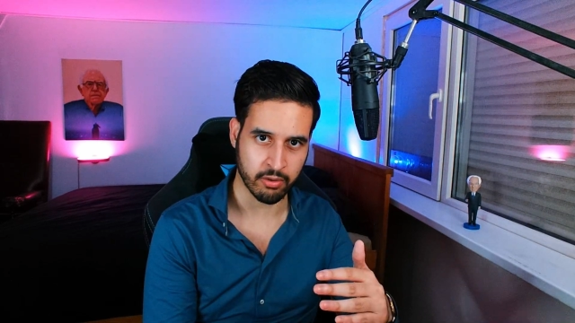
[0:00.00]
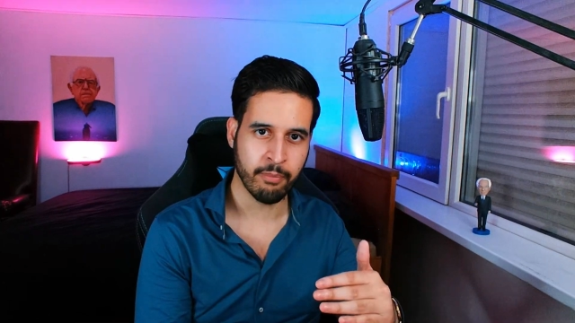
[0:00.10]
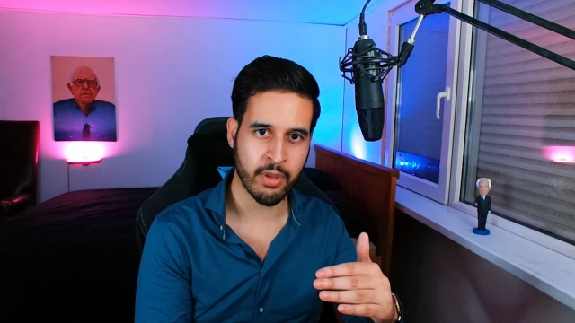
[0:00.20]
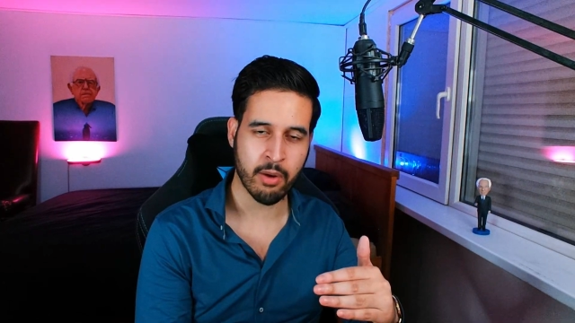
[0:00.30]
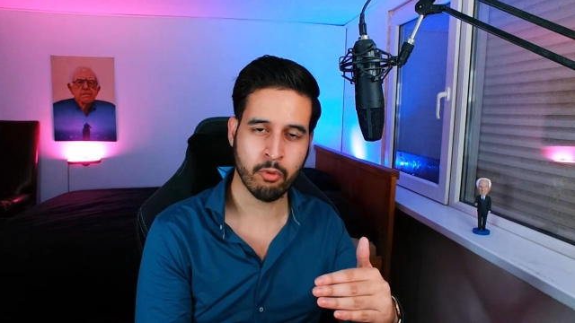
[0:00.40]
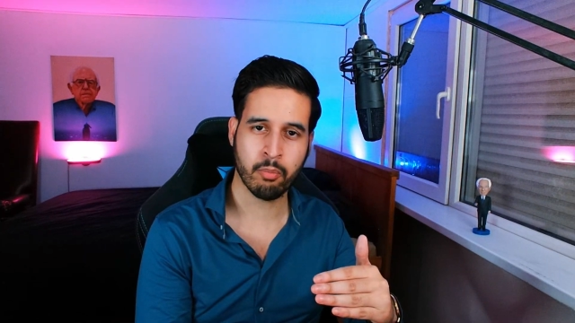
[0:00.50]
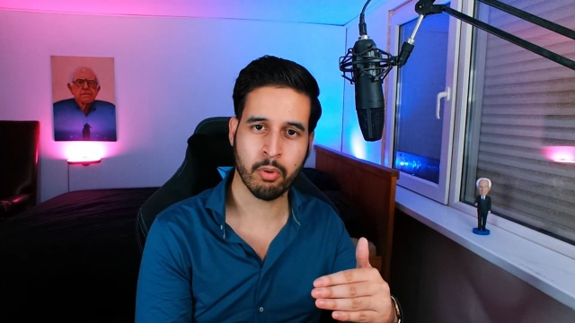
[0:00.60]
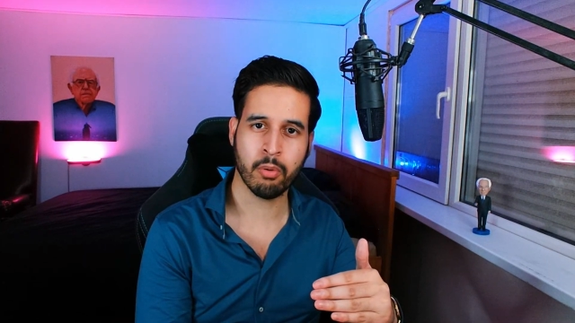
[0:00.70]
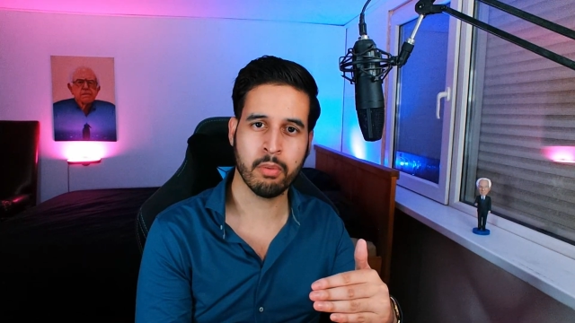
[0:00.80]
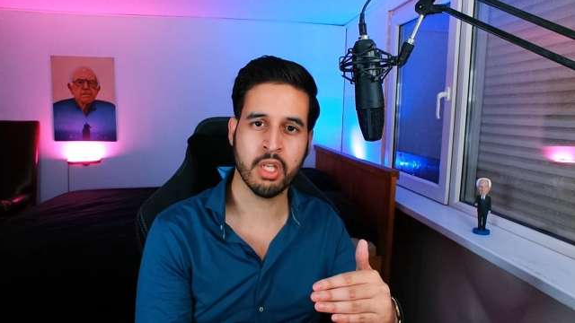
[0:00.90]
That would
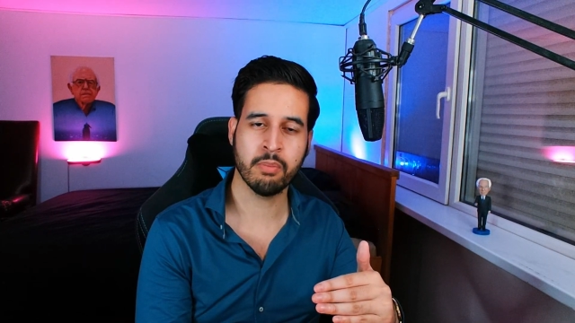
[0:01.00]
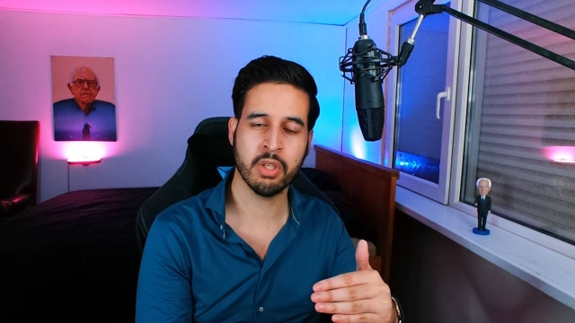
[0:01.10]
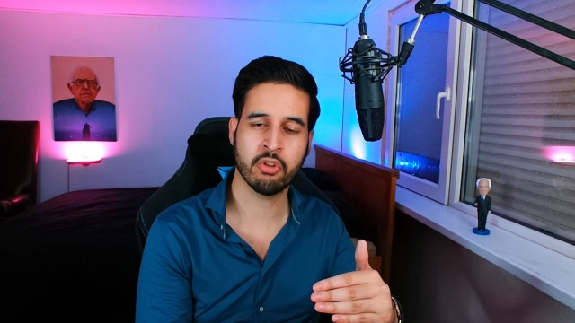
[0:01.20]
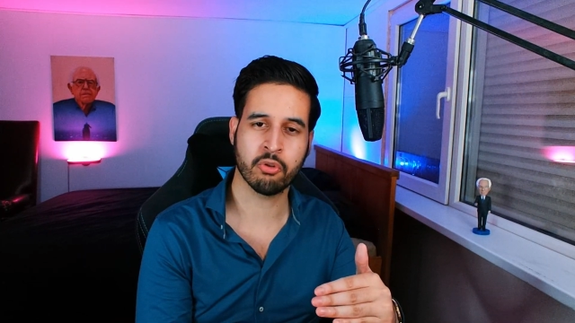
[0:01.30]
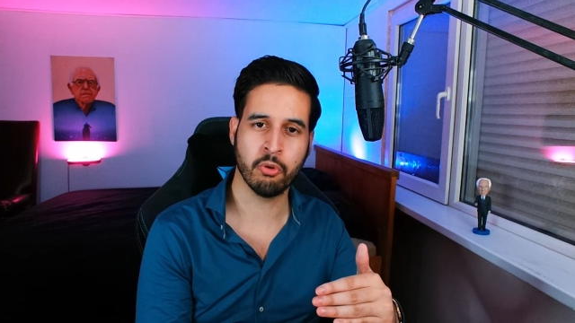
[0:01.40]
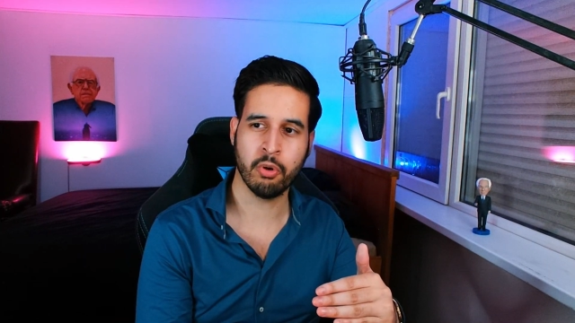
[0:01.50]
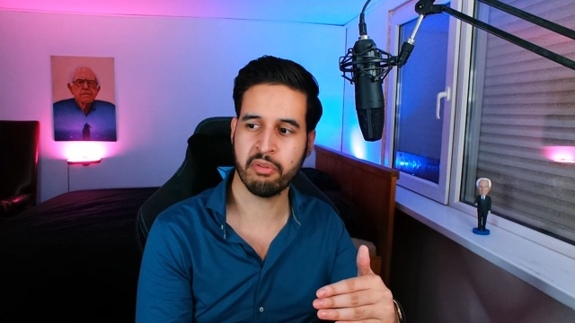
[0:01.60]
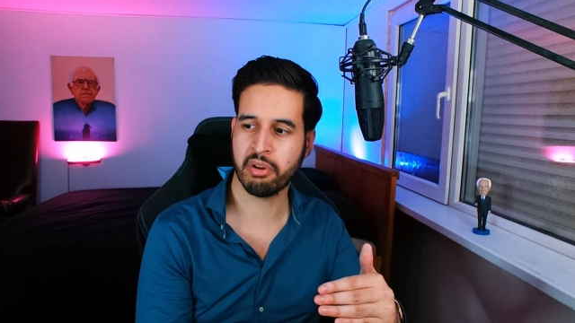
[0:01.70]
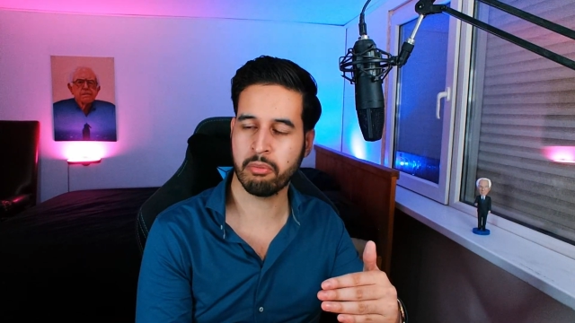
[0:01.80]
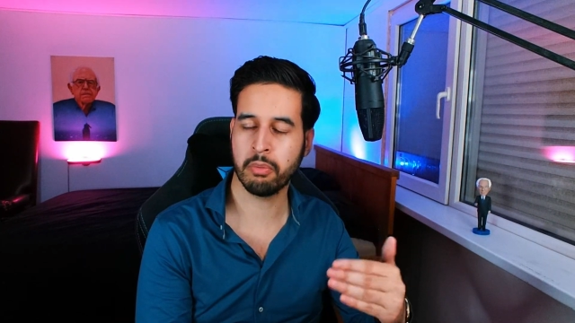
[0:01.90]
probably be true if
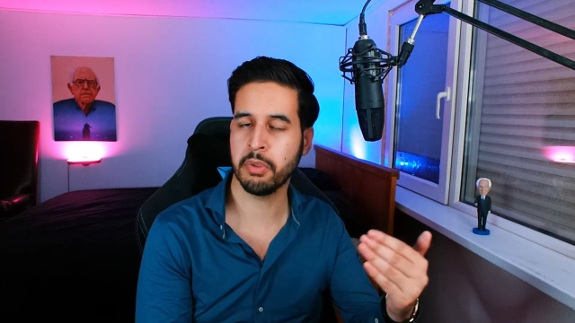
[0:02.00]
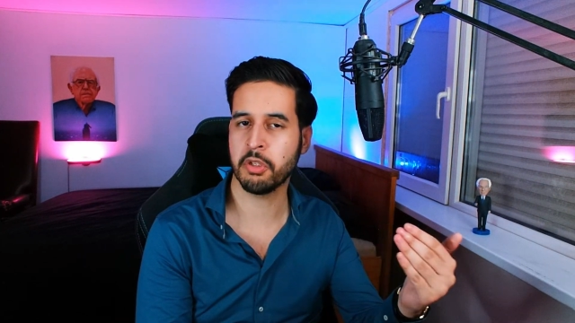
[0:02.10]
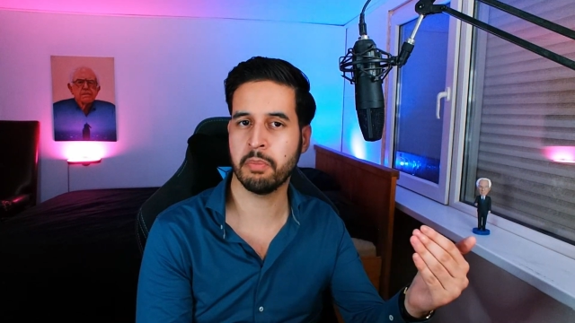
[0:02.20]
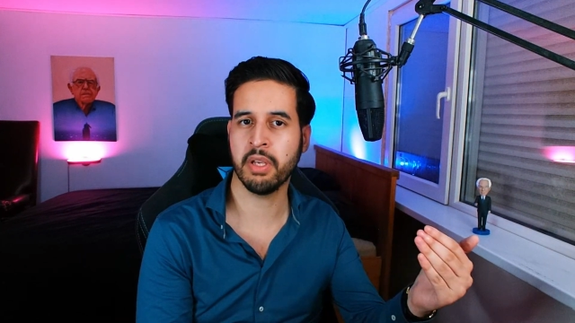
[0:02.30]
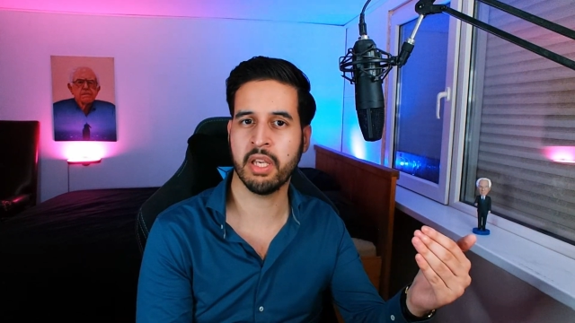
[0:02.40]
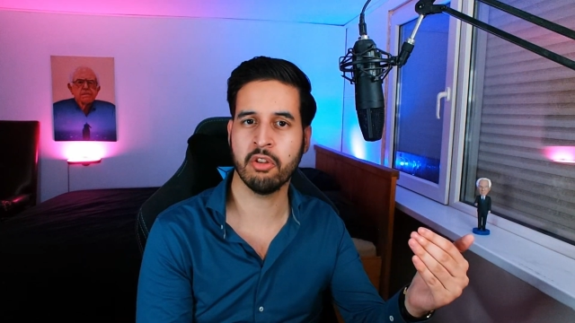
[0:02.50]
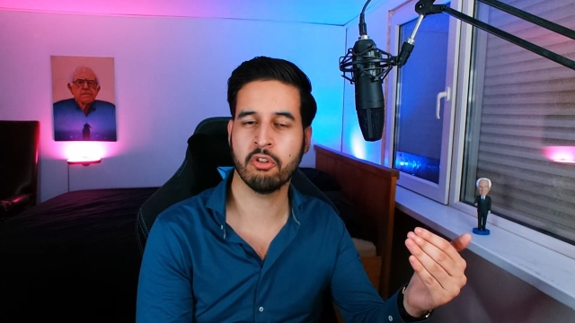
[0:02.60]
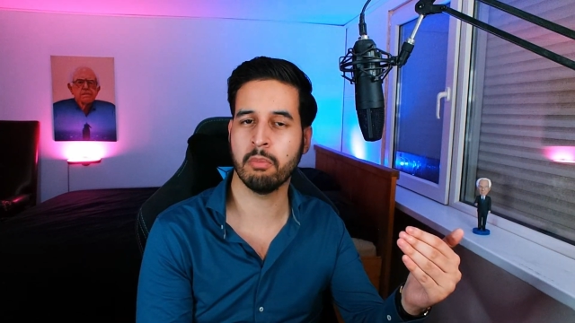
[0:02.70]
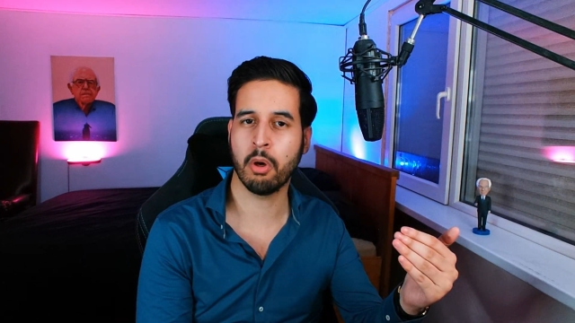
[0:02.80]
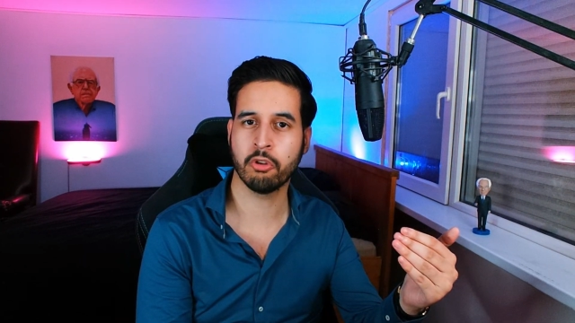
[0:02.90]
I would be speaking to
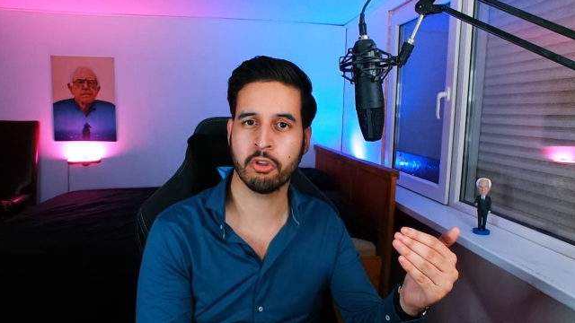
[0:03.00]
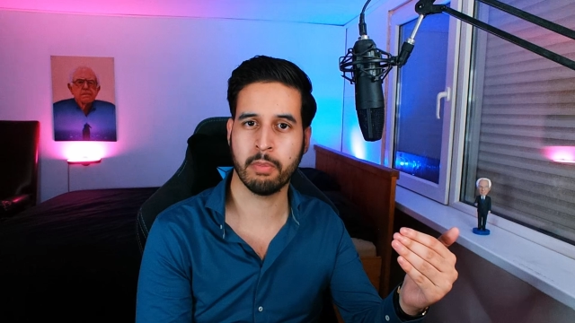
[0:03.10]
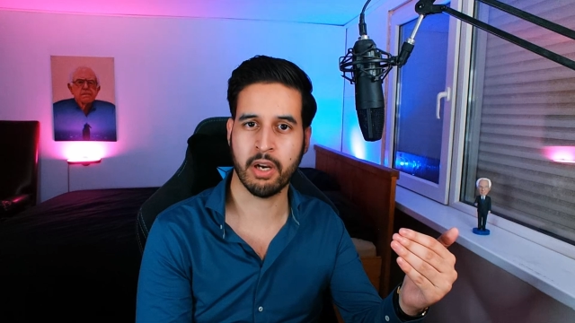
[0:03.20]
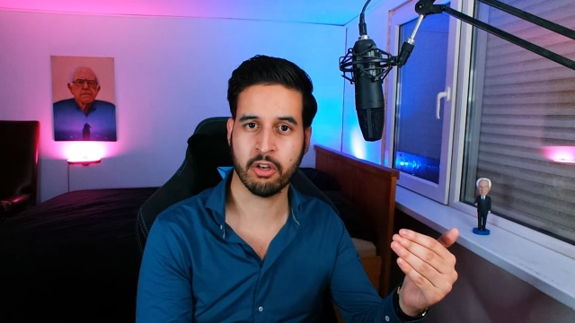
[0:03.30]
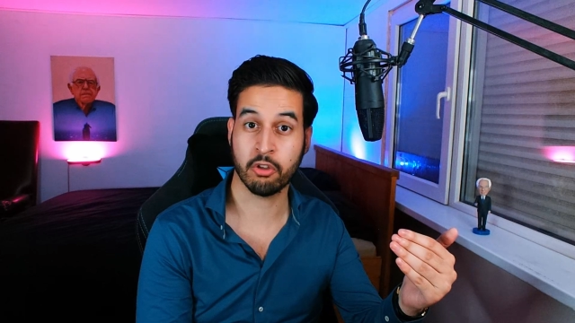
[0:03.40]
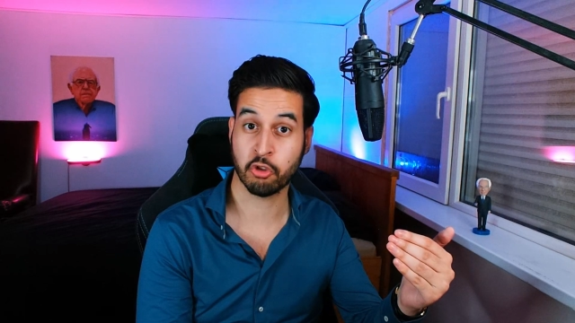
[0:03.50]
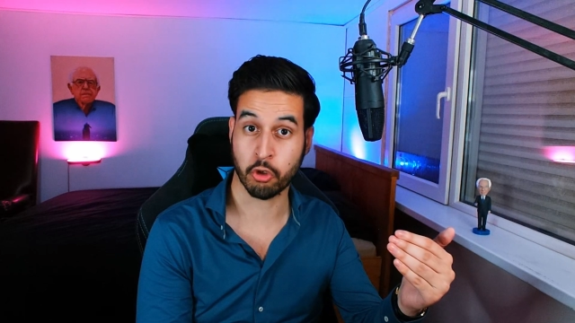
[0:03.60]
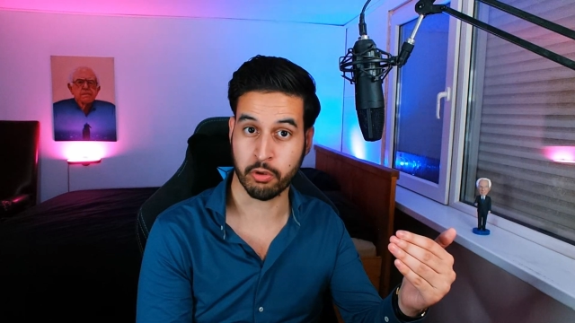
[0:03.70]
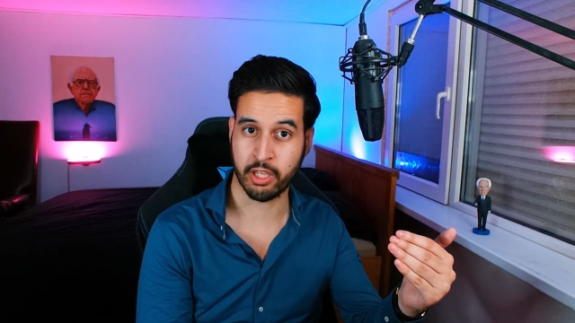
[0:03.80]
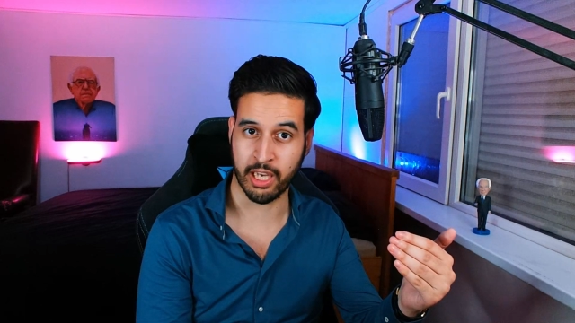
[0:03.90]
most American
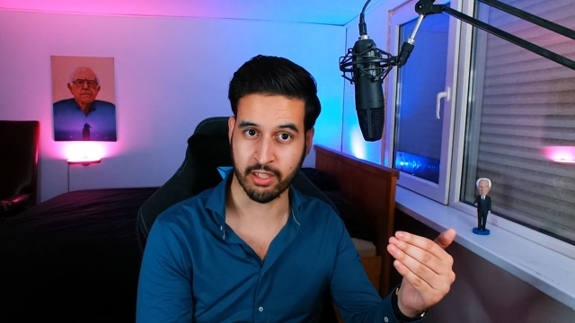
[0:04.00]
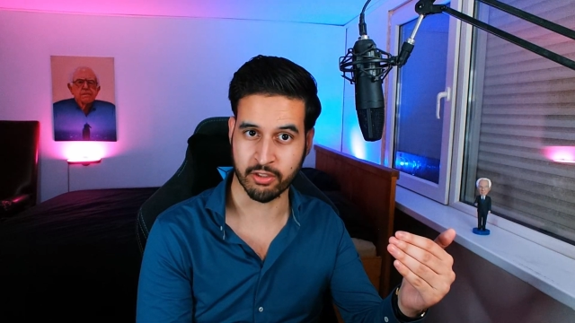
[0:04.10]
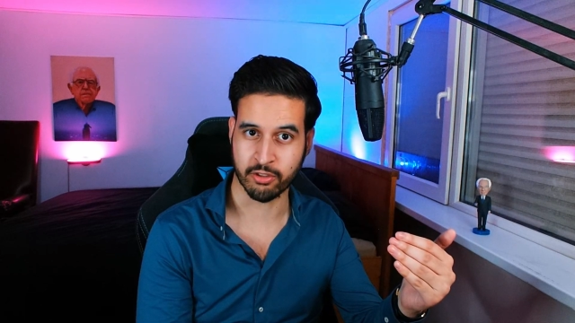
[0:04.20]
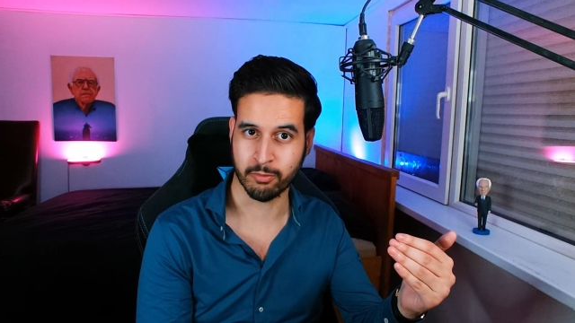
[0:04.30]
short kings,